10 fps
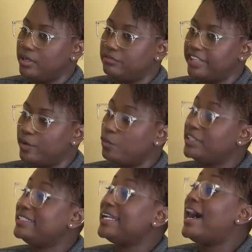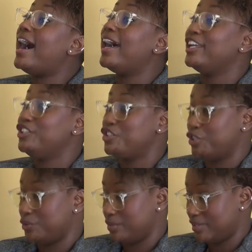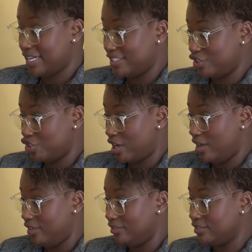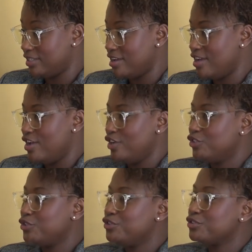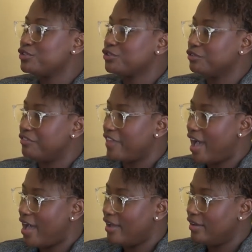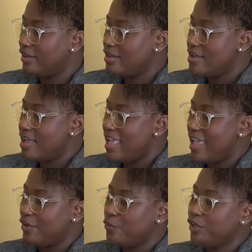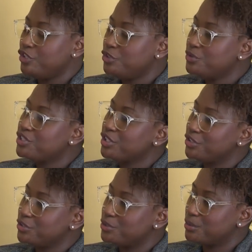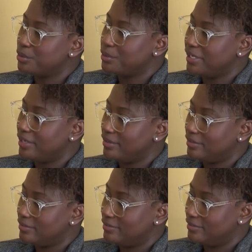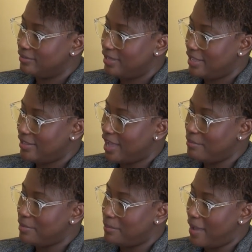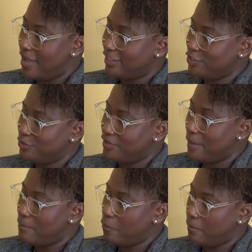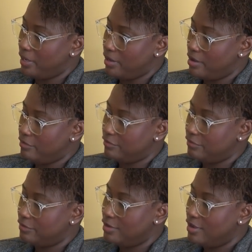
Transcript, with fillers: of like, what did I do right. as a child to deserve that? And when you shared your story, it got me back into that moment of